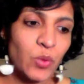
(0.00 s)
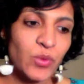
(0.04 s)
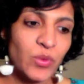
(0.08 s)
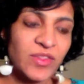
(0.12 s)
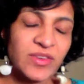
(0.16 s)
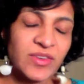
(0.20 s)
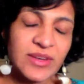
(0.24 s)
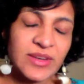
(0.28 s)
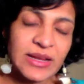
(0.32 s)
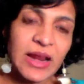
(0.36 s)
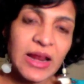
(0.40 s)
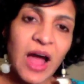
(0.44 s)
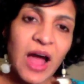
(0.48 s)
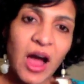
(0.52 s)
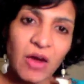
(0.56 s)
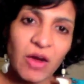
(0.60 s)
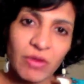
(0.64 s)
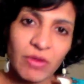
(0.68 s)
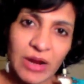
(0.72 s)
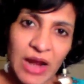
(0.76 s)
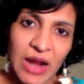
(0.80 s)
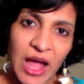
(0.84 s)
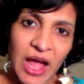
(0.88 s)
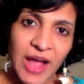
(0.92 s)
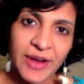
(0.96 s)
We still
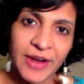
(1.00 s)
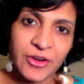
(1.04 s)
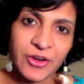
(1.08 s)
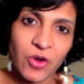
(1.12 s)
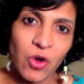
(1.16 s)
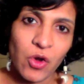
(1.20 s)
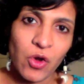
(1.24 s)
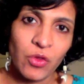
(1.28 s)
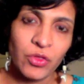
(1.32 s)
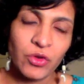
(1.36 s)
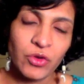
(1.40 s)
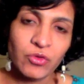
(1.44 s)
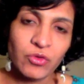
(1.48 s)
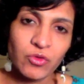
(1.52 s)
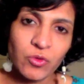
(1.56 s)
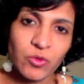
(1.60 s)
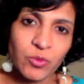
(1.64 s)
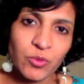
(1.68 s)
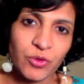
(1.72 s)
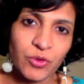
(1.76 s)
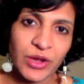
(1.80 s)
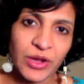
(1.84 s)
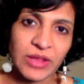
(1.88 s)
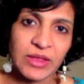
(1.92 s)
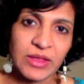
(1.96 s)
are reliant on the
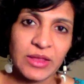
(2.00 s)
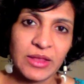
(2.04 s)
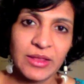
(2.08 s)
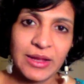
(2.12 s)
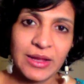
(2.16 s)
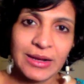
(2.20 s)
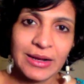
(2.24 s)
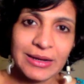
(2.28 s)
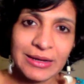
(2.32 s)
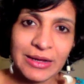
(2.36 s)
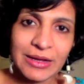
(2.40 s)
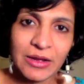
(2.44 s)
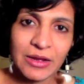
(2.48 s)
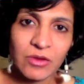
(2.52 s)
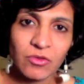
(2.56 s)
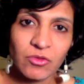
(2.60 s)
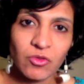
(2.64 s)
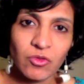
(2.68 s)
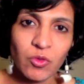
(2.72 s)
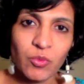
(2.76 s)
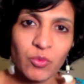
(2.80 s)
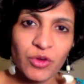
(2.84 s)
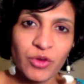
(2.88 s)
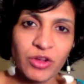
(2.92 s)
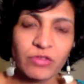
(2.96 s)
rubrics and the
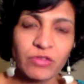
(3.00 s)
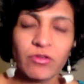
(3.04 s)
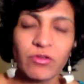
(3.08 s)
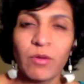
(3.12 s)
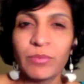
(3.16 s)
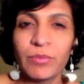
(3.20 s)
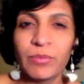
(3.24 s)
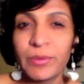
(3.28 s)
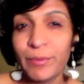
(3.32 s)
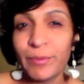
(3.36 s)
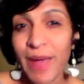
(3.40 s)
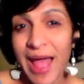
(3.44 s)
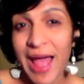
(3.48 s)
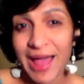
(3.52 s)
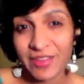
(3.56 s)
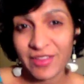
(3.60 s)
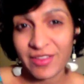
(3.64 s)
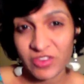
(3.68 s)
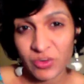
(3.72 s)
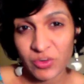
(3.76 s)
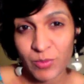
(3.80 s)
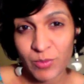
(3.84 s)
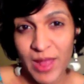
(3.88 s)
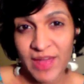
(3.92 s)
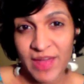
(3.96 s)
clinical rubrics from the
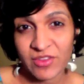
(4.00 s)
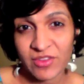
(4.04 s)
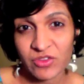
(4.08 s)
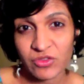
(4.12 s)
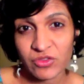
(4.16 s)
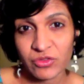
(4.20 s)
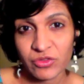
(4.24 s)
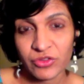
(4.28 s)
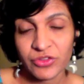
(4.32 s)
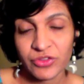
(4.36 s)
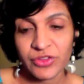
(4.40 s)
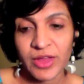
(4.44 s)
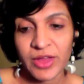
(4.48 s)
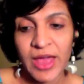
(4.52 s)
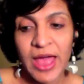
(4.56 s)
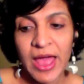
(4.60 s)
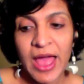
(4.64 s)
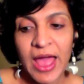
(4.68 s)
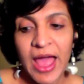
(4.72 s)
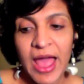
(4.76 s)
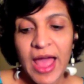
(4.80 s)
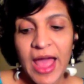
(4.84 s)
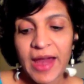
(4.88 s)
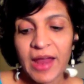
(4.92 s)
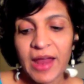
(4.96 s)
past masters,
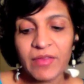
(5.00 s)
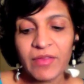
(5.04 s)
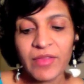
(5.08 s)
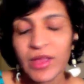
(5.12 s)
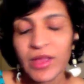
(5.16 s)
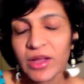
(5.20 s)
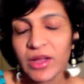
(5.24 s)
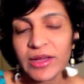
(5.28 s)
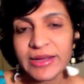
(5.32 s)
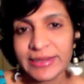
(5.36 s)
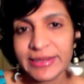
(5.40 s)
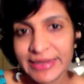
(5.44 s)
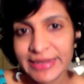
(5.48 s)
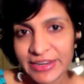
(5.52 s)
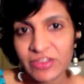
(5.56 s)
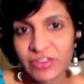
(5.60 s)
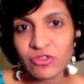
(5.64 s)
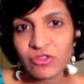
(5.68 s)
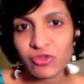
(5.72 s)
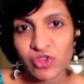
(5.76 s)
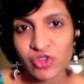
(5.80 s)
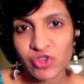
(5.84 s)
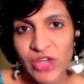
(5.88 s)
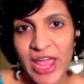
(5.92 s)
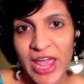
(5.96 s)
and I think it
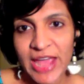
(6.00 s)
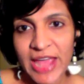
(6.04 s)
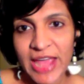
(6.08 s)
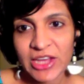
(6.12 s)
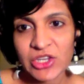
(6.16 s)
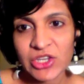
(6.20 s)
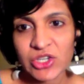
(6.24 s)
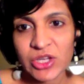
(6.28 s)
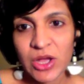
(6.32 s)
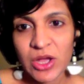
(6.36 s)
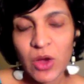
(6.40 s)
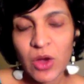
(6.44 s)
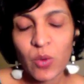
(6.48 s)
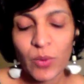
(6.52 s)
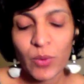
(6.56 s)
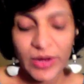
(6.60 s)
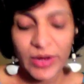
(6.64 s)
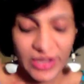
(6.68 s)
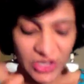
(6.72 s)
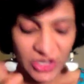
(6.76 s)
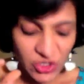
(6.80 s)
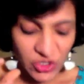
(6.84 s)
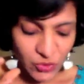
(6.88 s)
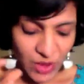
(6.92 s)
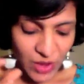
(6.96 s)
needs to change.
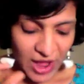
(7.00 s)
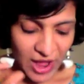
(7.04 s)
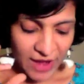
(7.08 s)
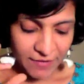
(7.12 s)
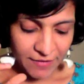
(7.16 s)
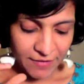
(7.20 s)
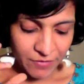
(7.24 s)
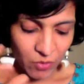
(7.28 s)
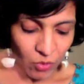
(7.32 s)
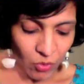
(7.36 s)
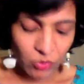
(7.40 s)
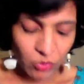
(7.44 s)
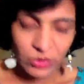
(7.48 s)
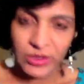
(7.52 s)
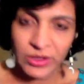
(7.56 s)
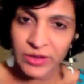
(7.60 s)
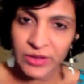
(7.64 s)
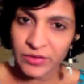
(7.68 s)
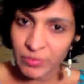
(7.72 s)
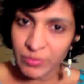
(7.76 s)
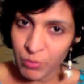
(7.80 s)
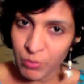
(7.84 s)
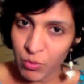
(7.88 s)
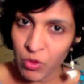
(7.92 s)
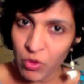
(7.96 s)
We need to have all
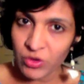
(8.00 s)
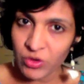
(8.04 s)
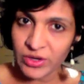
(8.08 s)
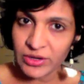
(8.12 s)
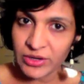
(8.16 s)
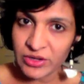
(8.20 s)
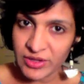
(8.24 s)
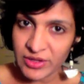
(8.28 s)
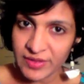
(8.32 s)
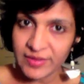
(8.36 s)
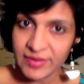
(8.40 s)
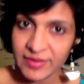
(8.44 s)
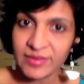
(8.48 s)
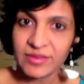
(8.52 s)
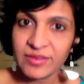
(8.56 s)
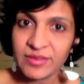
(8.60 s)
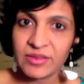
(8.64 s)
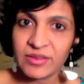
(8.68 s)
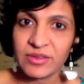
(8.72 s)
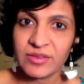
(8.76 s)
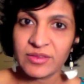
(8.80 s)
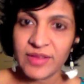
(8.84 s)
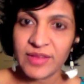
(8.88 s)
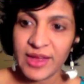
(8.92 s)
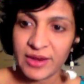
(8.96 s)
these modern
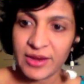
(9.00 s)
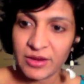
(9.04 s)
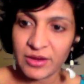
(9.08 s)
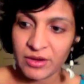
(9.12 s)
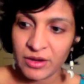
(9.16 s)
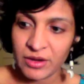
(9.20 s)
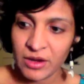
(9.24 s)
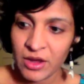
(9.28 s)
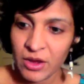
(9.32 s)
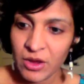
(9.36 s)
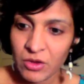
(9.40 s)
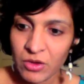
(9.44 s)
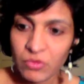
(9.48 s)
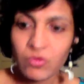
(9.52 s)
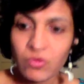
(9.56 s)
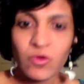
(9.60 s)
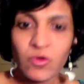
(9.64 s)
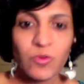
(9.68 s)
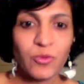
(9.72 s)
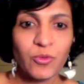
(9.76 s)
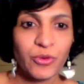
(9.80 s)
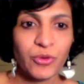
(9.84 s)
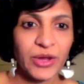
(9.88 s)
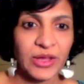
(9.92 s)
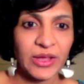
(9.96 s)
diseases and
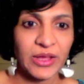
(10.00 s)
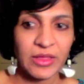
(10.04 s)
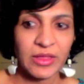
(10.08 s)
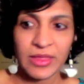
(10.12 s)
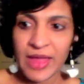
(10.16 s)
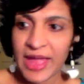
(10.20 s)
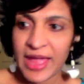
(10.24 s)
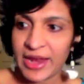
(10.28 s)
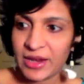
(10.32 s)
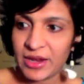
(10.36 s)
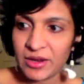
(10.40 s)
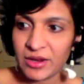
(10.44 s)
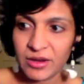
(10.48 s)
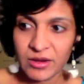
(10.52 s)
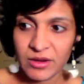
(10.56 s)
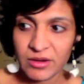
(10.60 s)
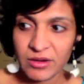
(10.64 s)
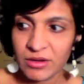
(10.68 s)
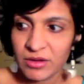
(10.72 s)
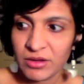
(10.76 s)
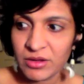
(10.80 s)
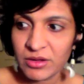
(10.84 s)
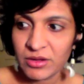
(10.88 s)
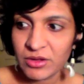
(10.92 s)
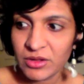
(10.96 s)
rubrics and